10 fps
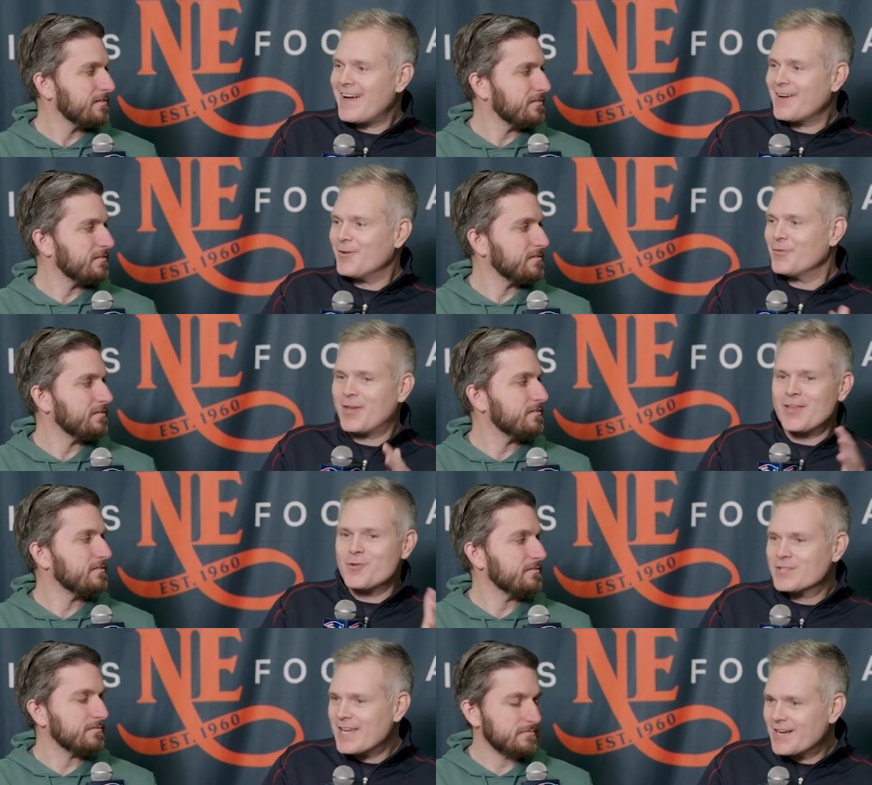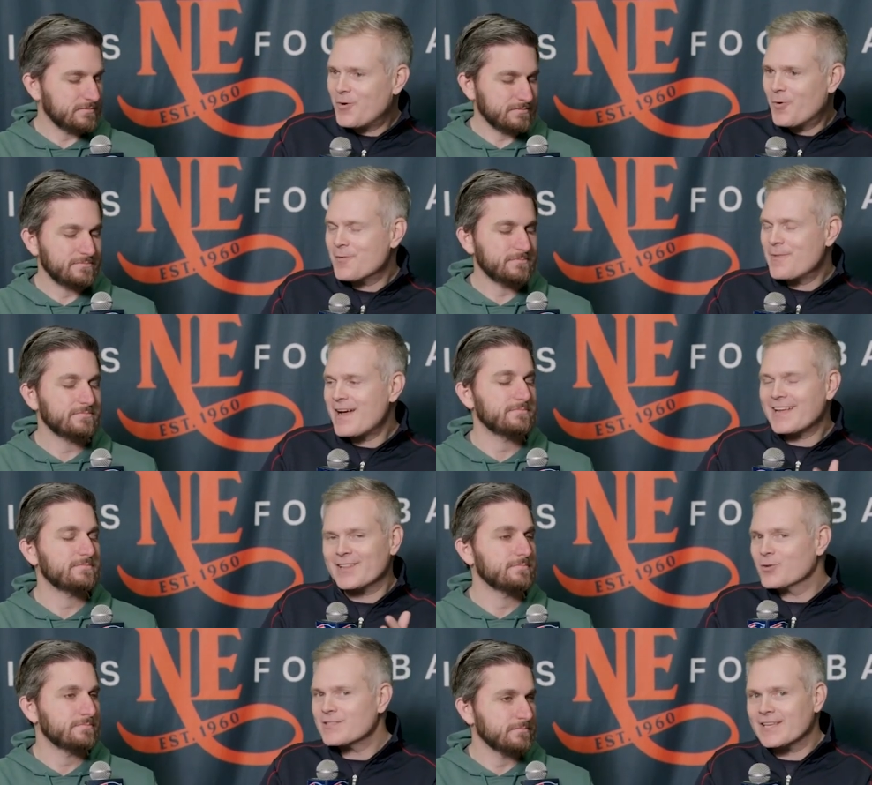Speaker 1: tackle? Can you take a cornerback?
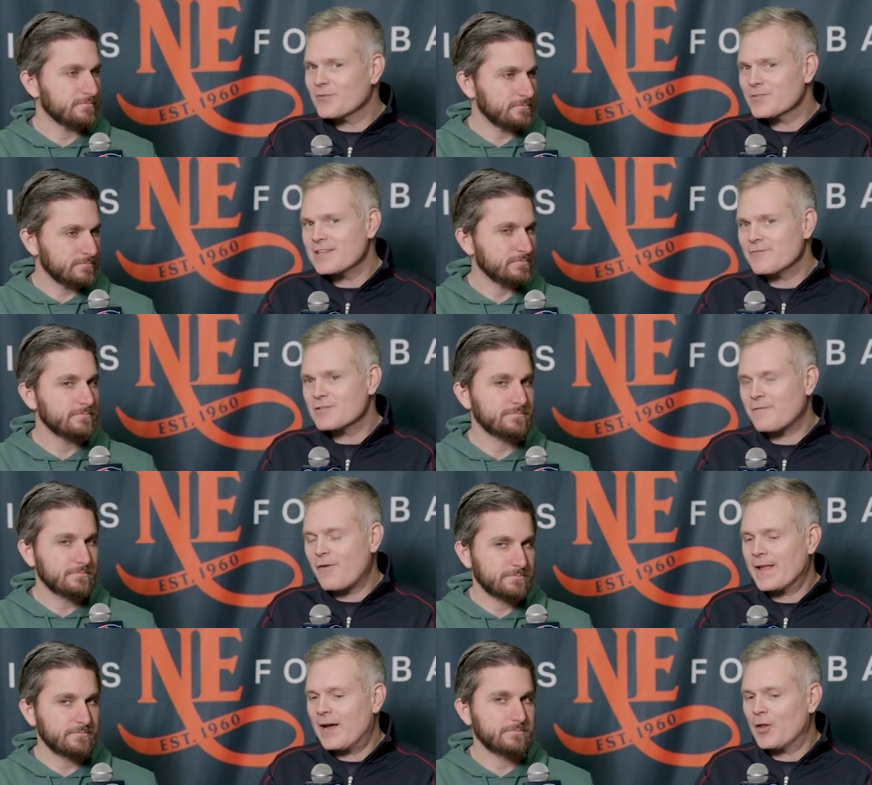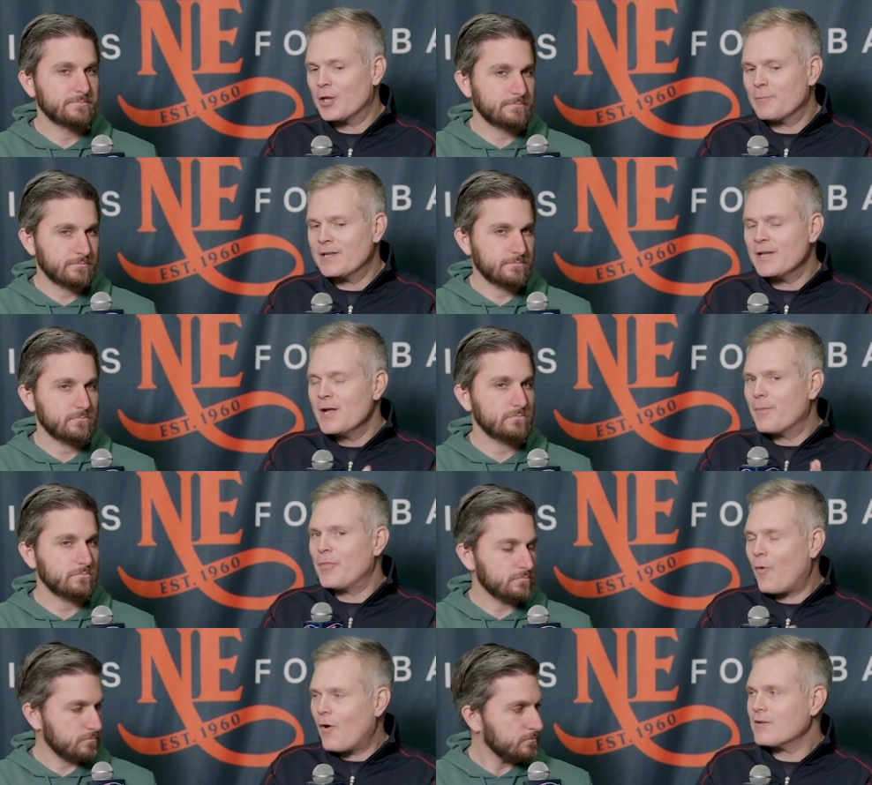It looks like the receivers are falling out a little bit,
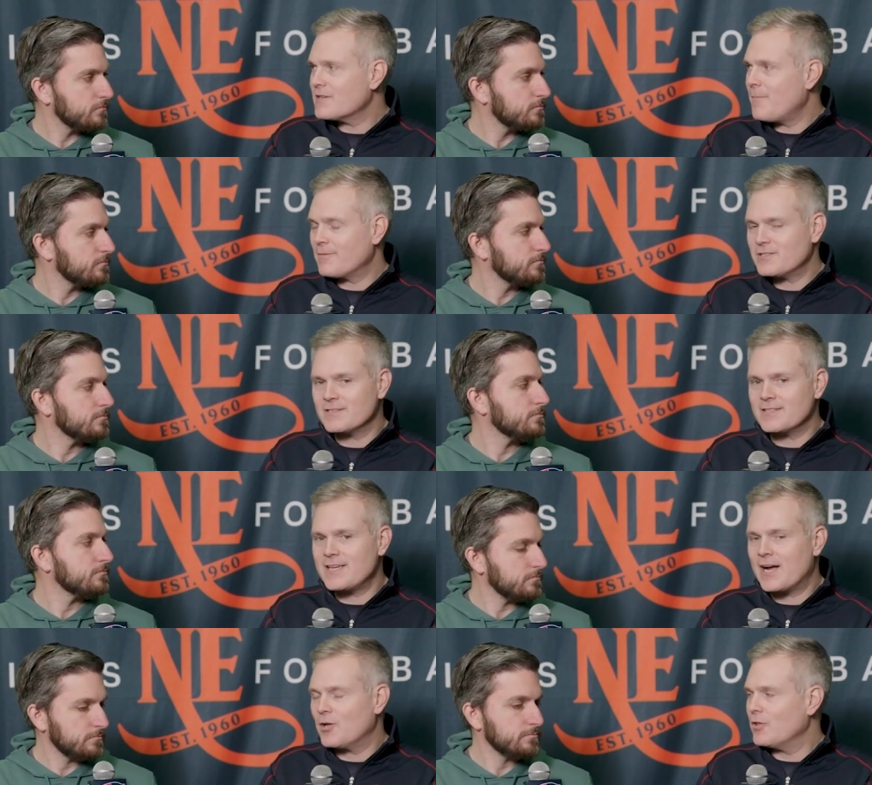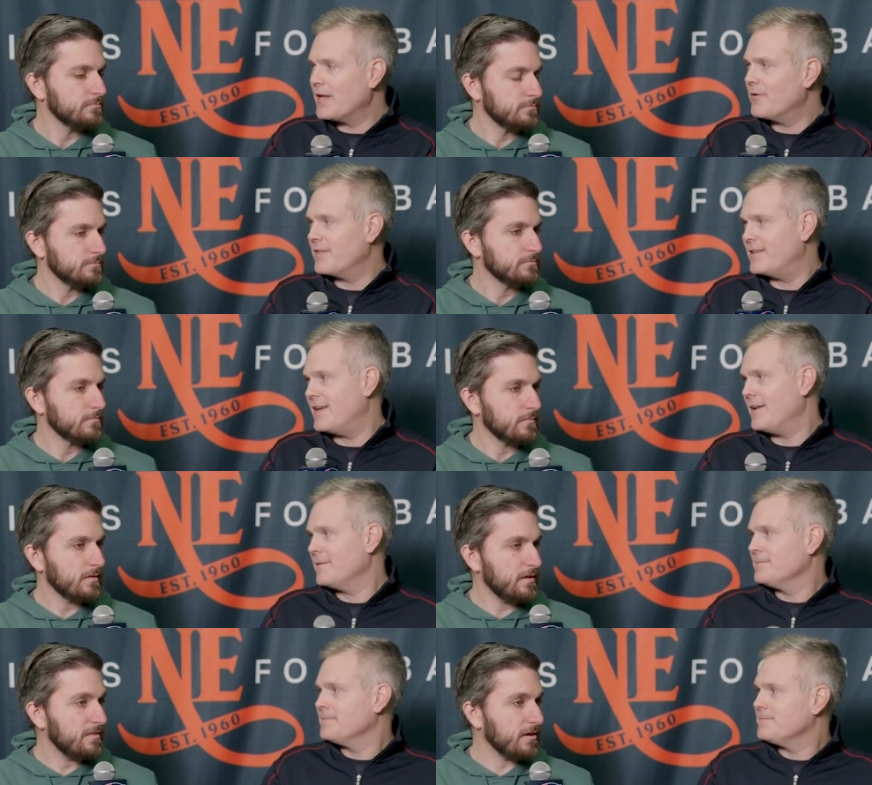but there are some options at tackle later in the day.
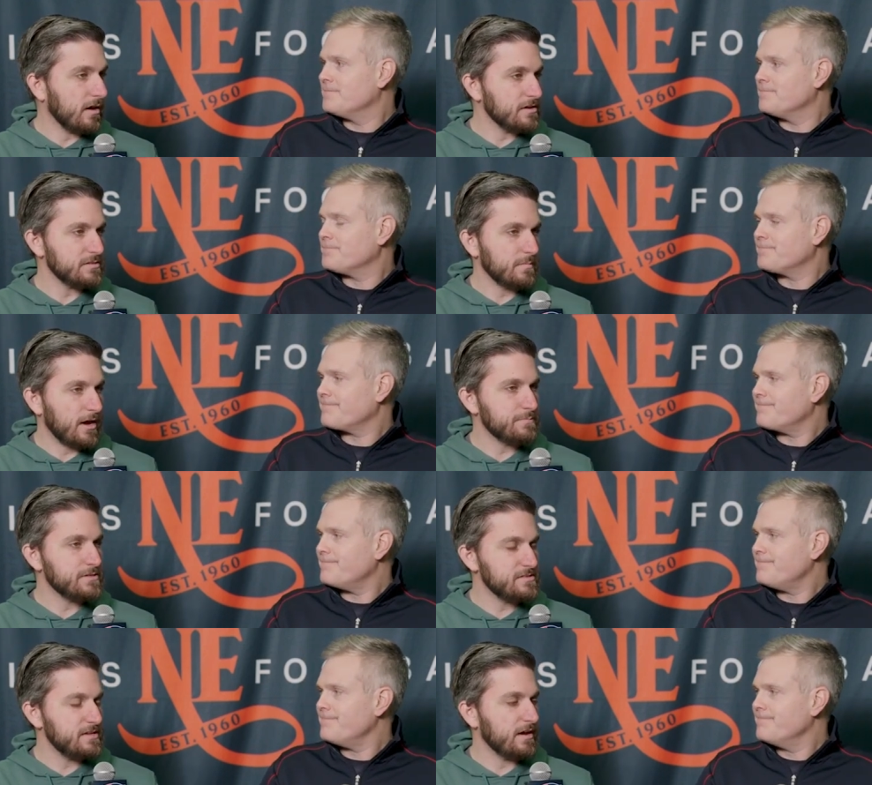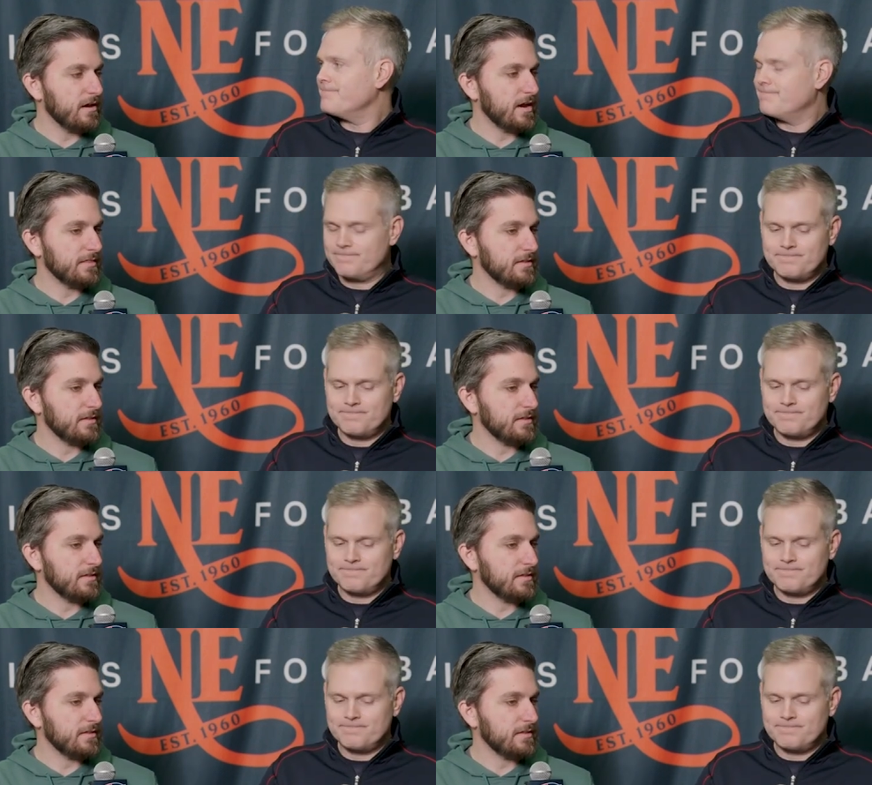
Speaker 2: There are some options there, and I